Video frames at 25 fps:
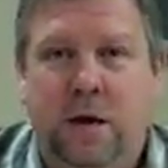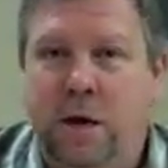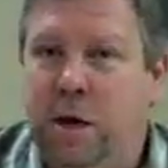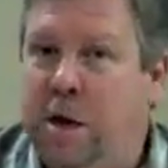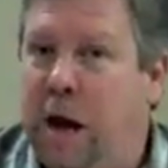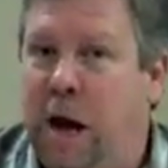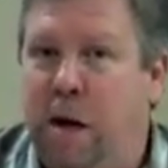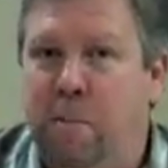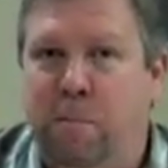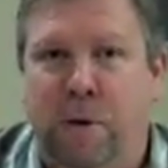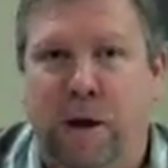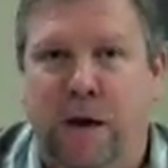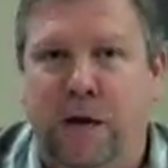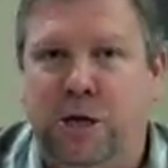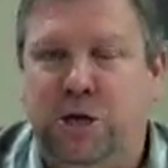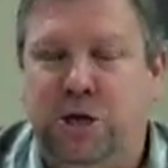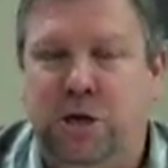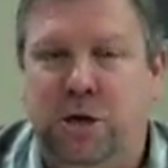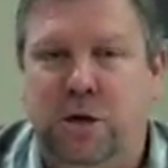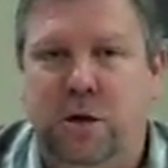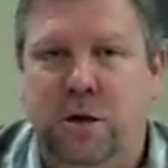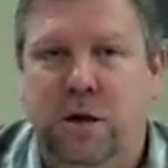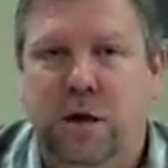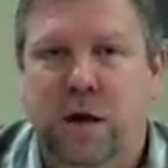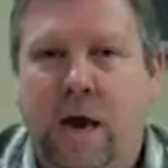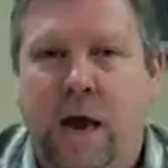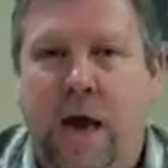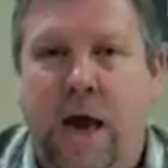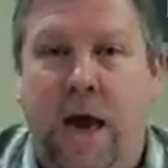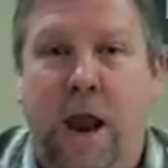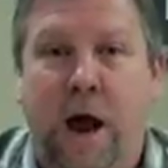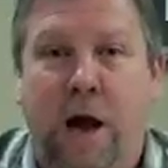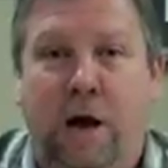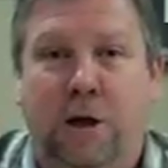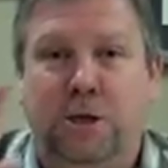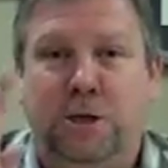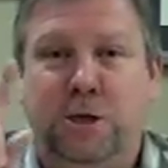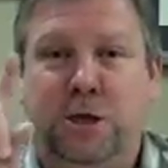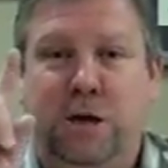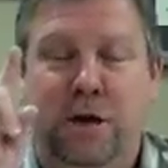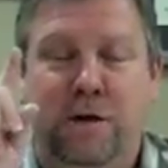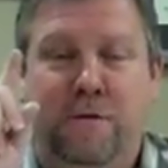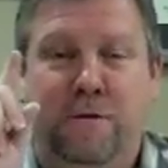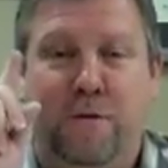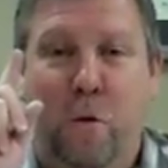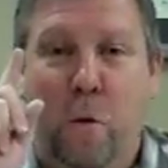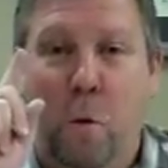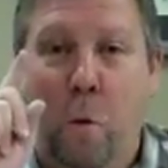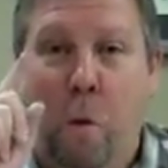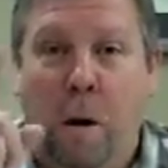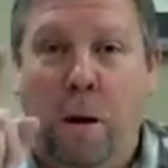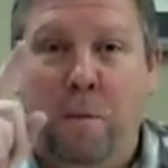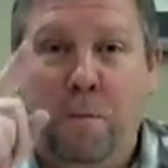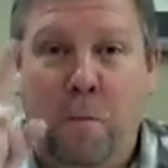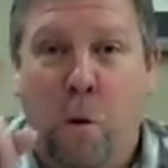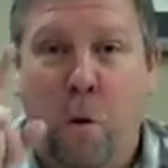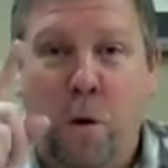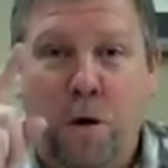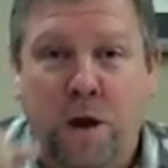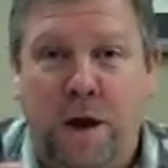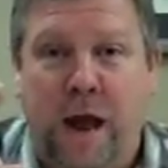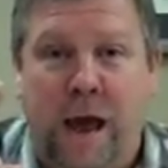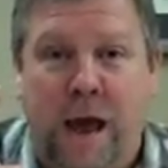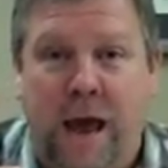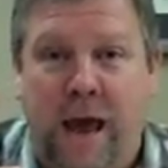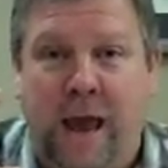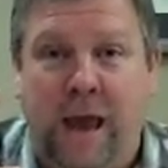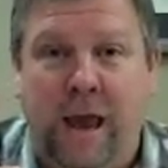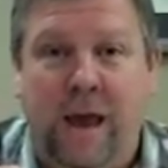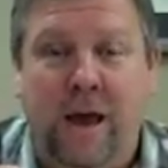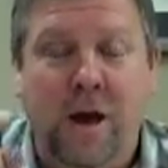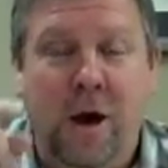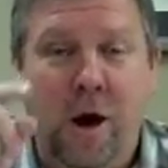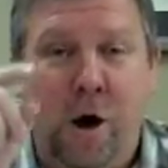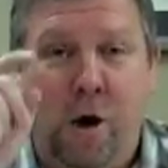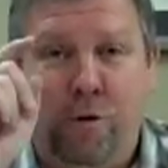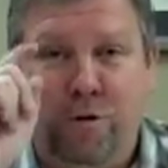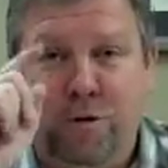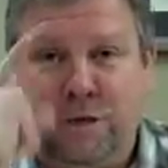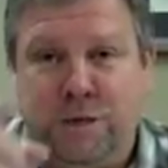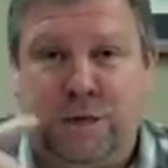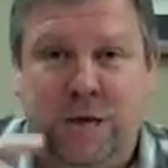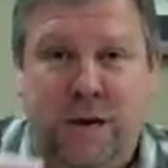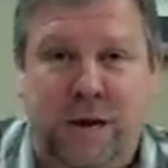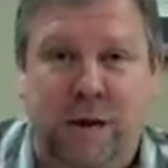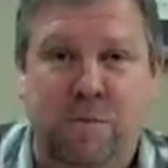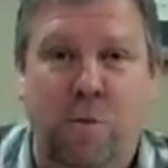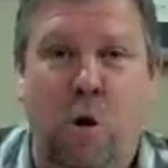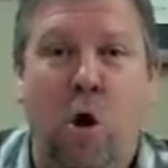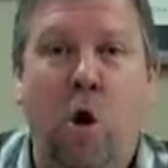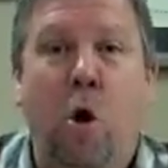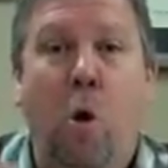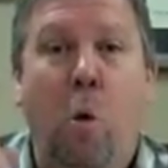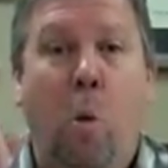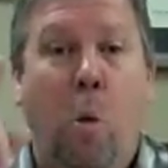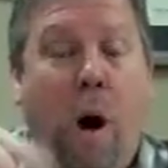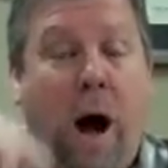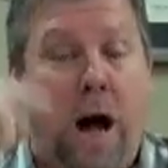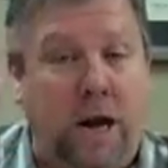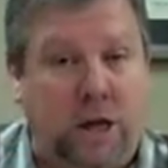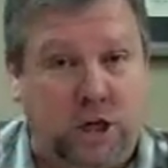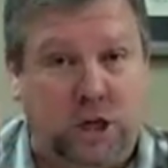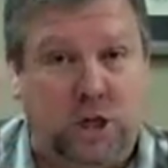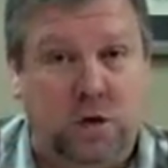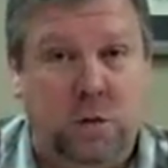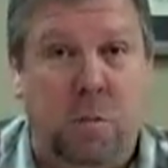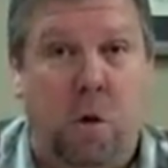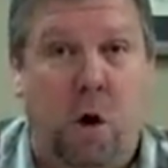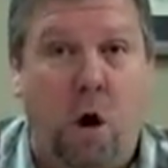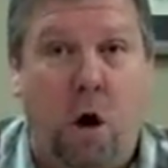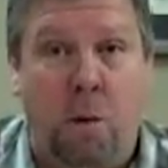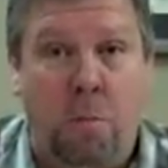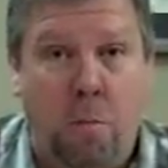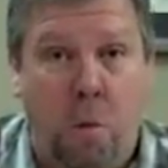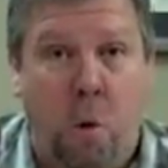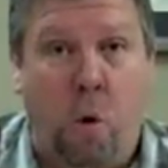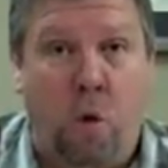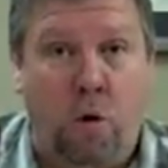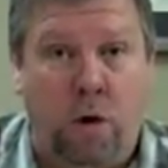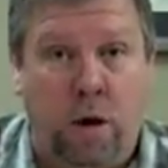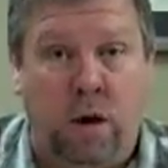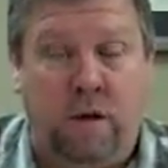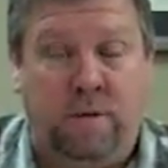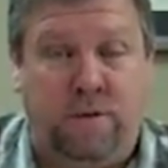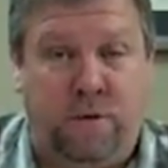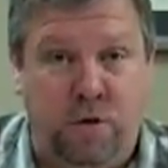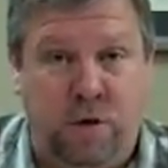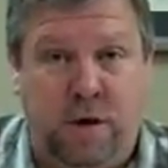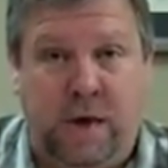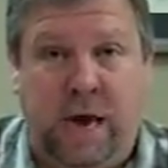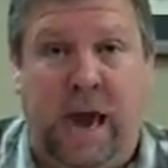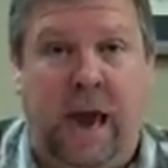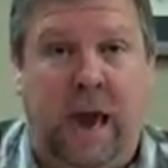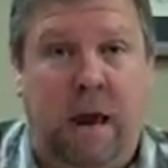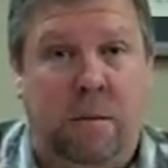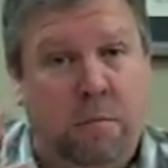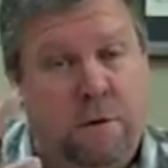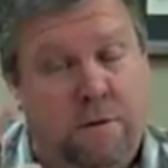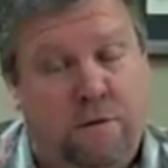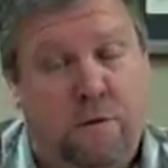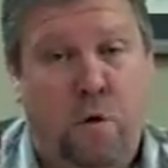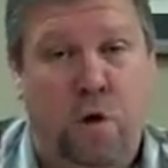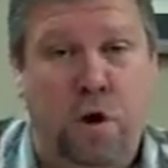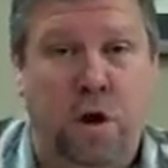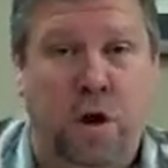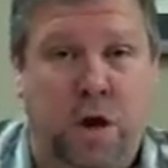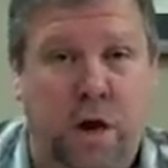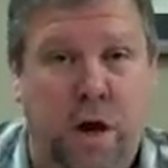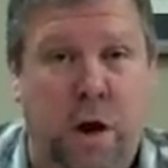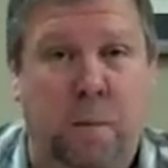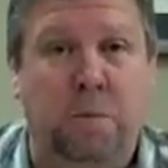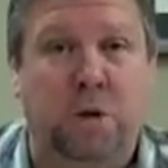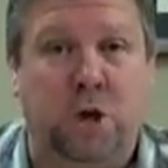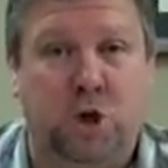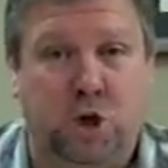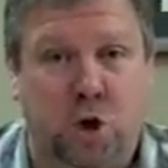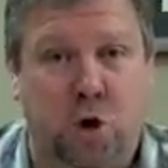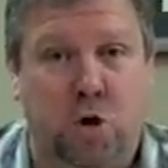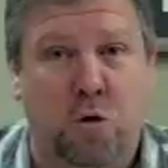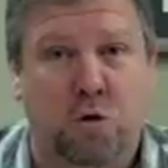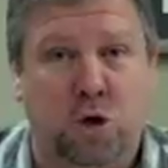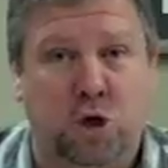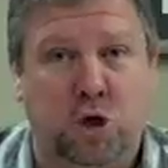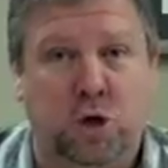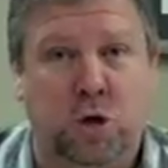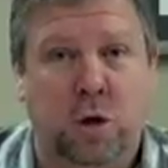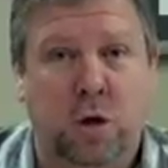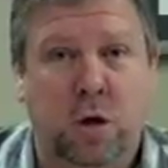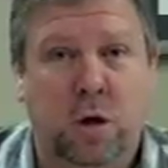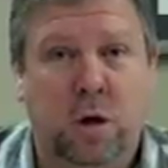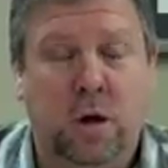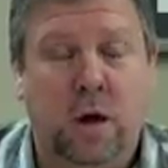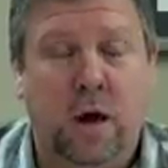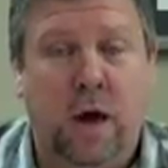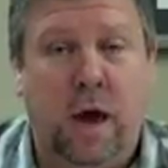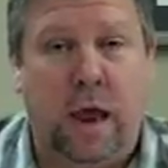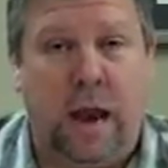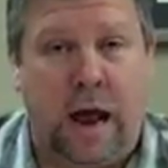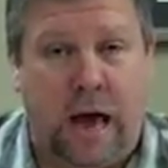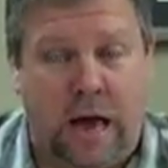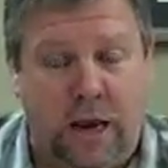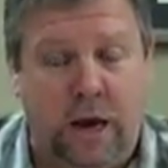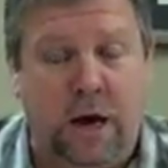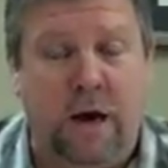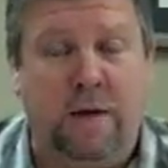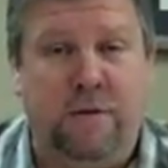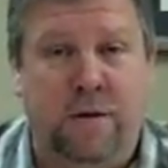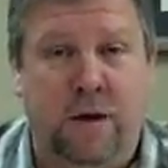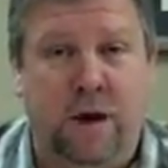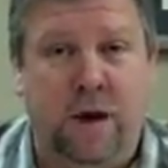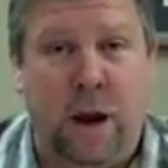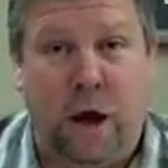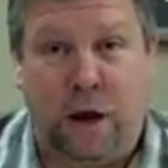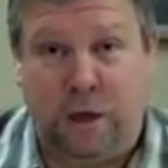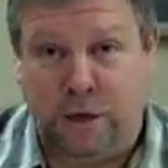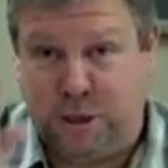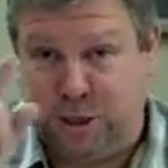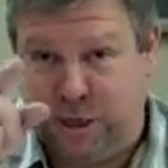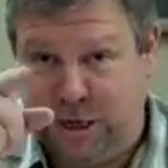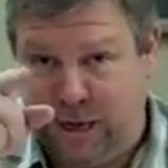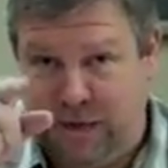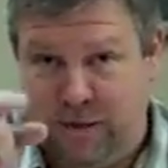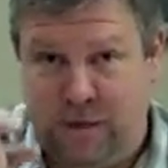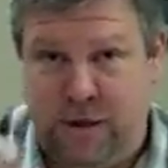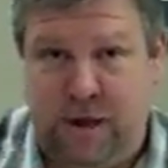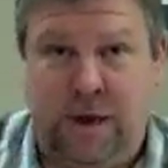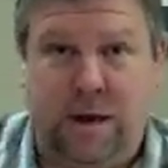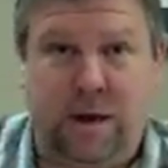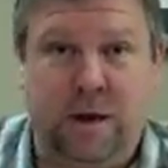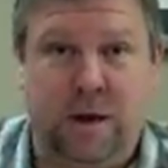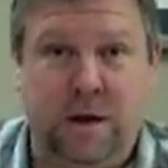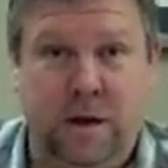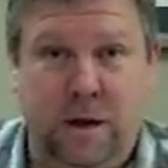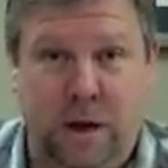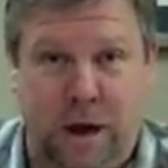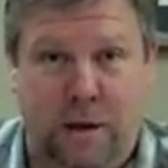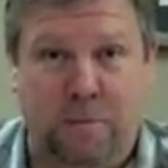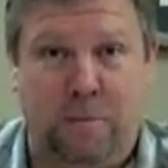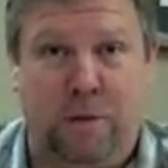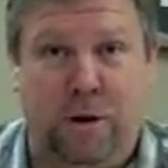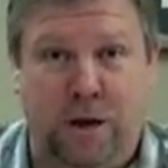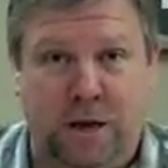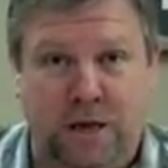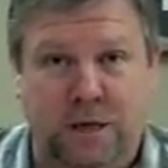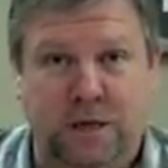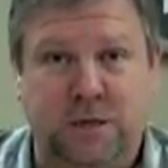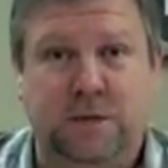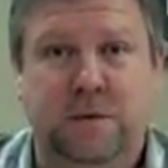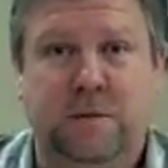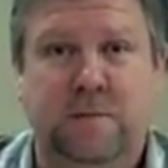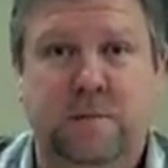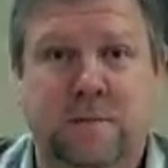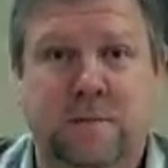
God bless you, and I'll see you for one more day on Sunday morning. Watch tomorrow morning if you can before you come to church. And I love you, and I'll see you then. God bless.